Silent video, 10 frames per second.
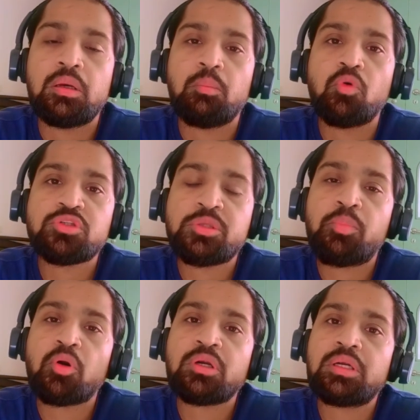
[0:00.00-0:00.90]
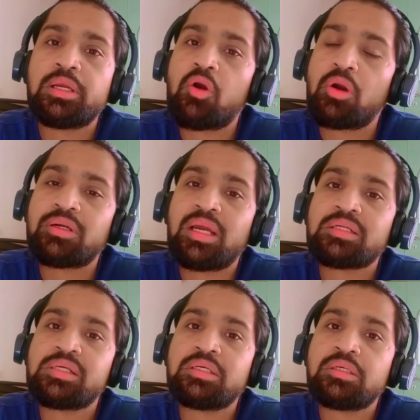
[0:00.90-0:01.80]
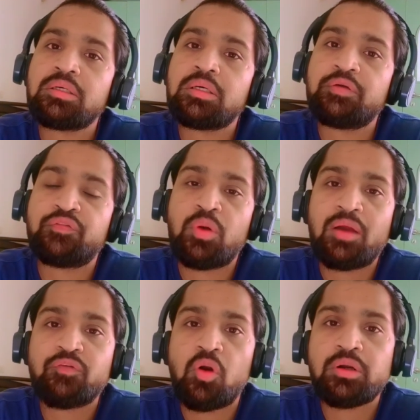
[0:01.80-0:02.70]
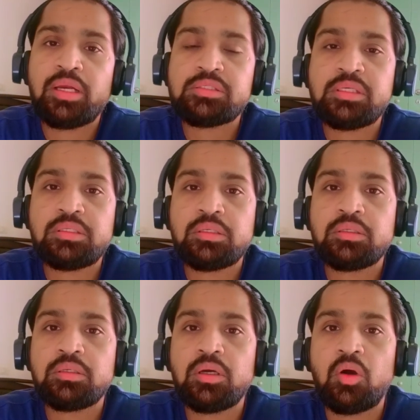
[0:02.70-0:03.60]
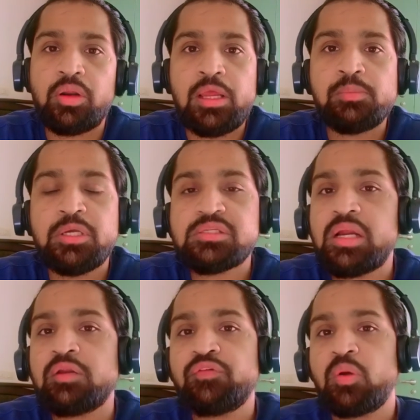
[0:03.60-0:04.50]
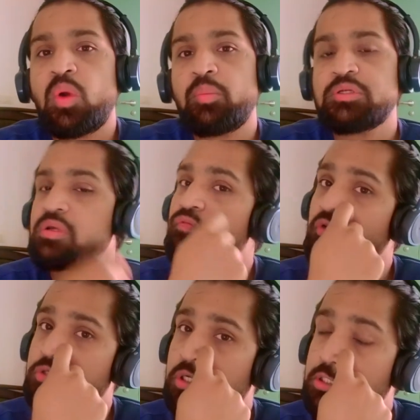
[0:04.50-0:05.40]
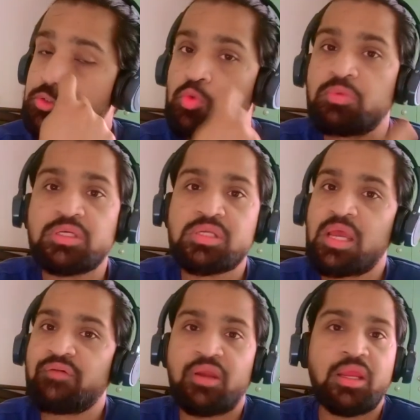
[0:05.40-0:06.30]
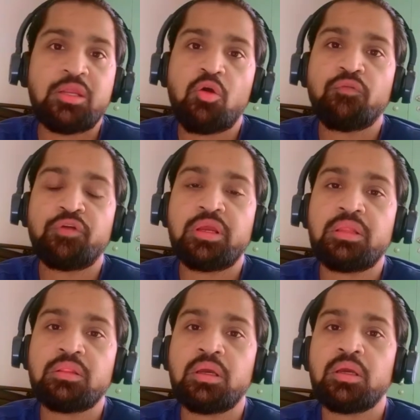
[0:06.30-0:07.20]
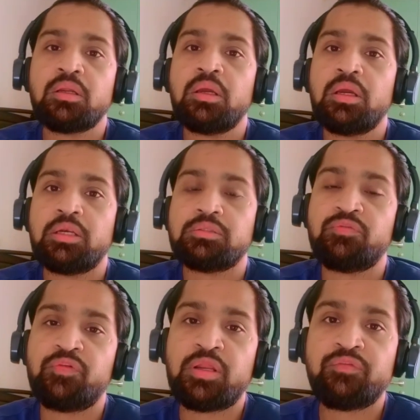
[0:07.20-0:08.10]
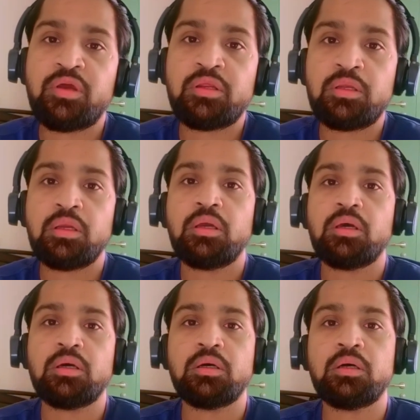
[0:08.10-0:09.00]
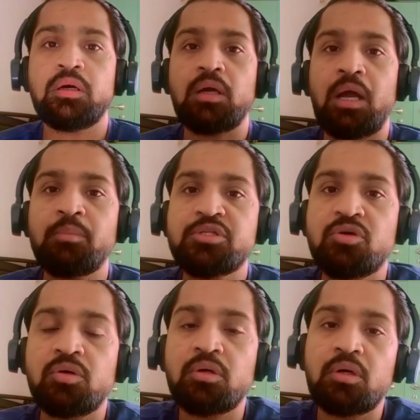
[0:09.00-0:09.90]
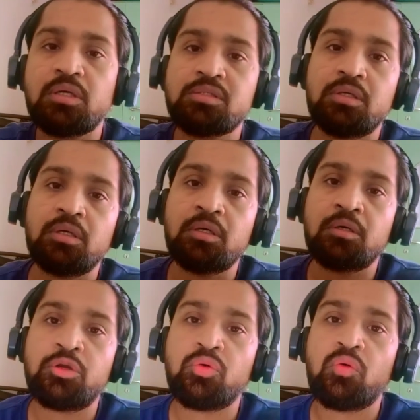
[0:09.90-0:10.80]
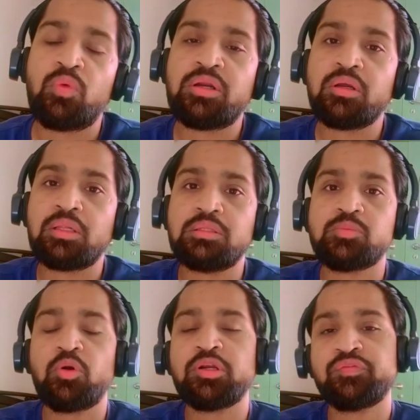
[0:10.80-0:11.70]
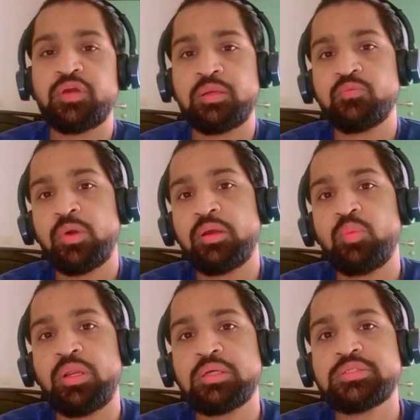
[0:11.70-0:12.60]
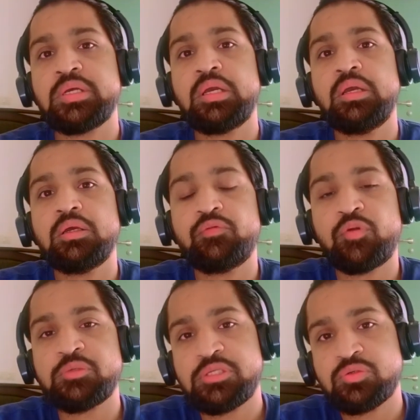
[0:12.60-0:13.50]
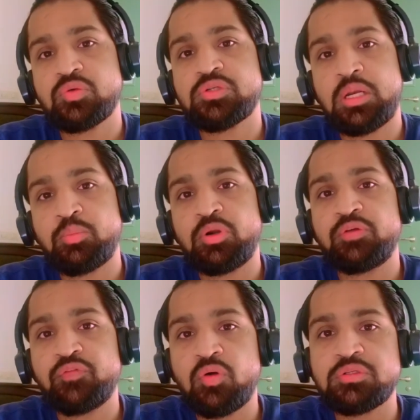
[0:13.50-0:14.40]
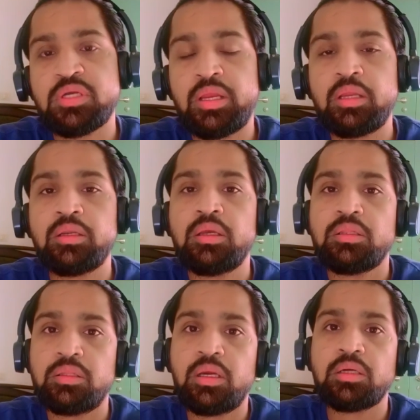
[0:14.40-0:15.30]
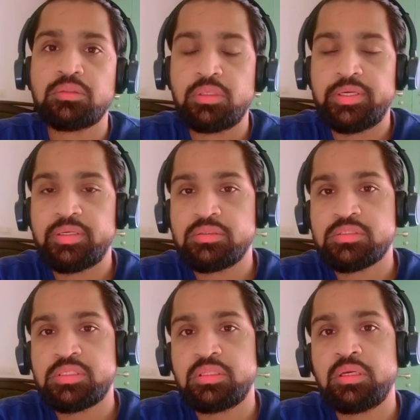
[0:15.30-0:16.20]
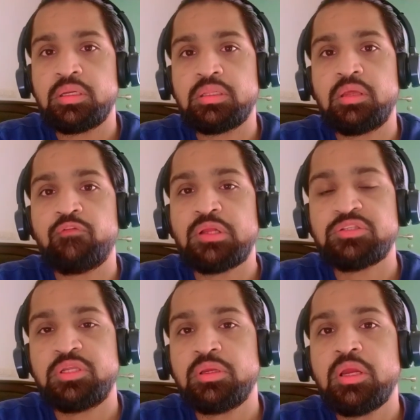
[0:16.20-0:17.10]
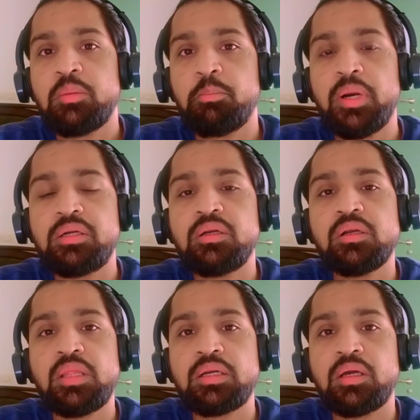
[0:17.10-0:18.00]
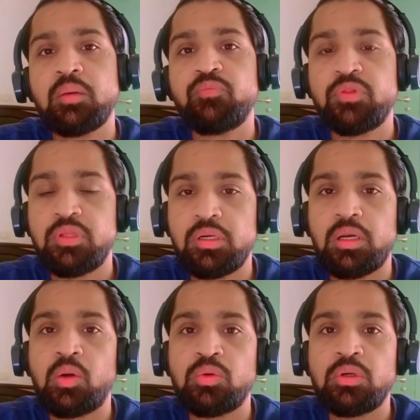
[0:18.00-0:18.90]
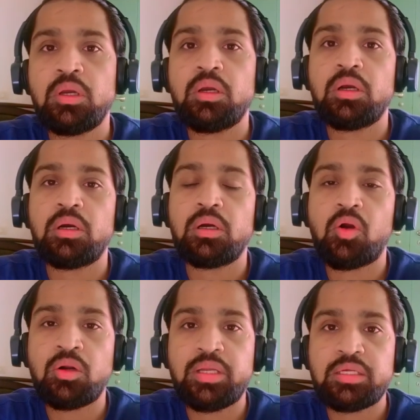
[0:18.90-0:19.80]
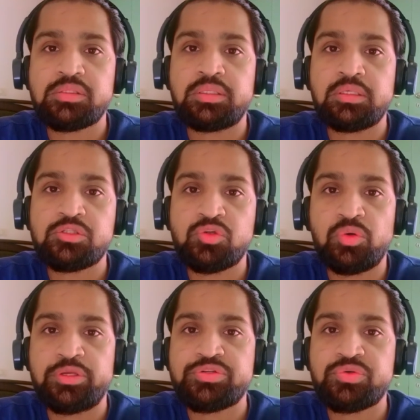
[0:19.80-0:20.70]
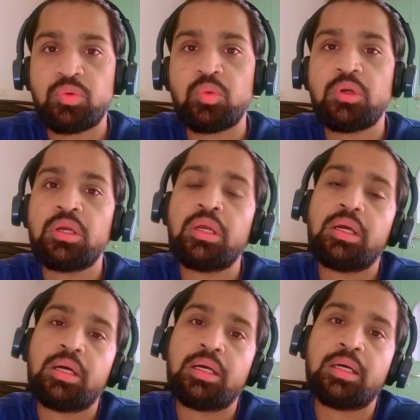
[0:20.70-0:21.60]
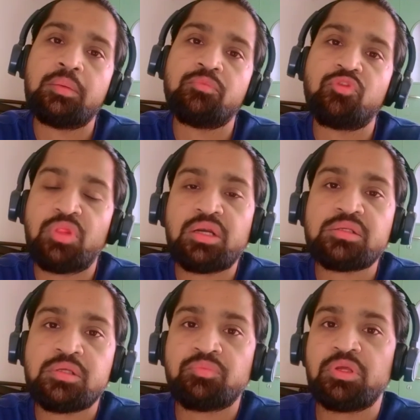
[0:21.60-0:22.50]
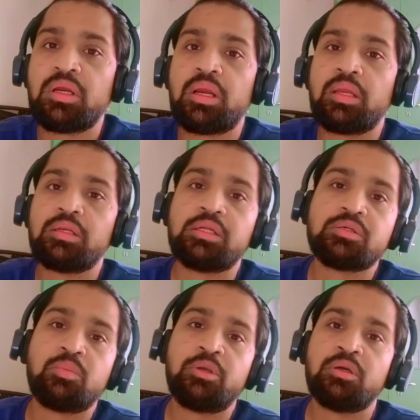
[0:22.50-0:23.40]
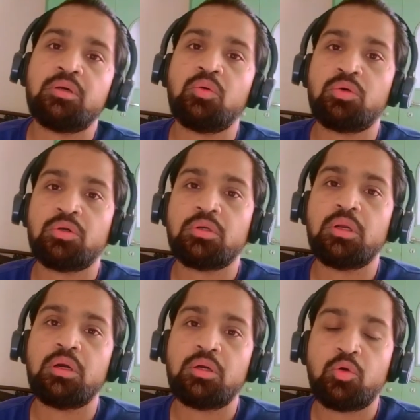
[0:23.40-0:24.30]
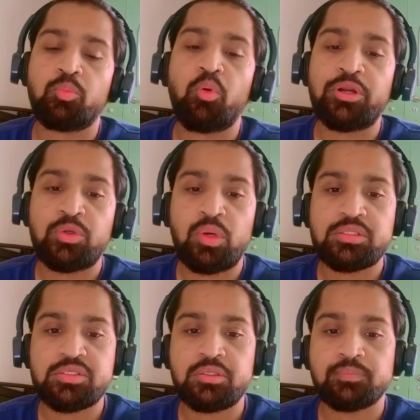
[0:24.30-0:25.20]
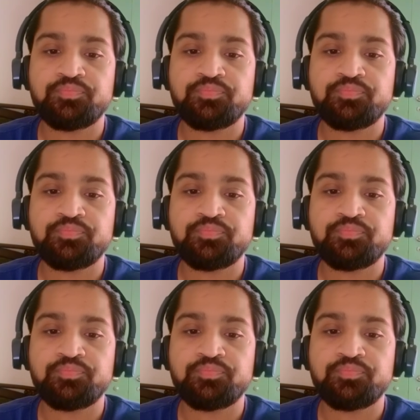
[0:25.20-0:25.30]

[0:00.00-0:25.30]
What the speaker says: Most importantly, contact center. If you have contact center or help desk kind of requirements, unfortunately Zoom doesn't have any offering in there. It's a very very amateur vendor at this point of time, whereas from a Cisco standpoint, of course, again, they are the leaders in there, and they've actually bundled that up with their cloud contact center story. So that is something, again, it will be a good point to consider.